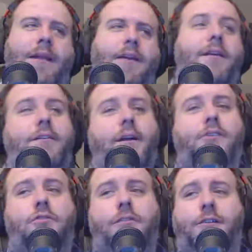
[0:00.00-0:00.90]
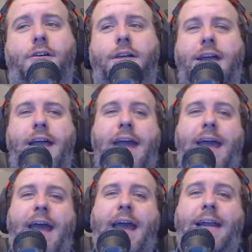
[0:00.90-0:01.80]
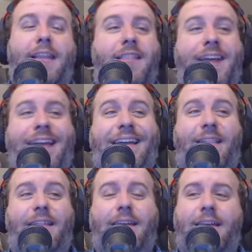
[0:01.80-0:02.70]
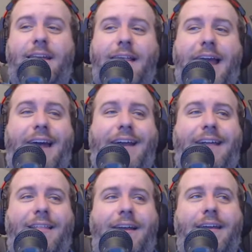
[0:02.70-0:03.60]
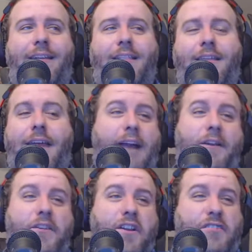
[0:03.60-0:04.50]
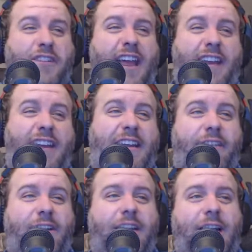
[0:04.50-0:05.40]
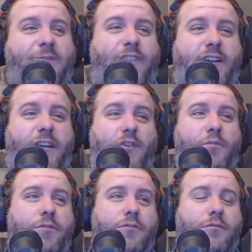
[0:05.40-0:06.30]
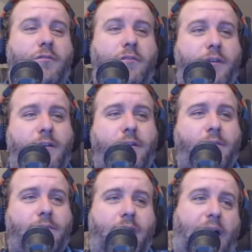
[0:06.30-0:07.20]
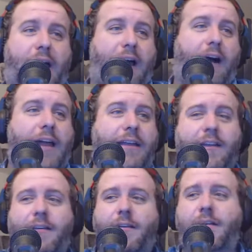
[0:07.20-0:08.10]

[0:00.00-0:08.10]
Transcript: So here's our cool story. And it's science-y because I like science. I don't understand any of it. I'm fucking homeschooled. I like it.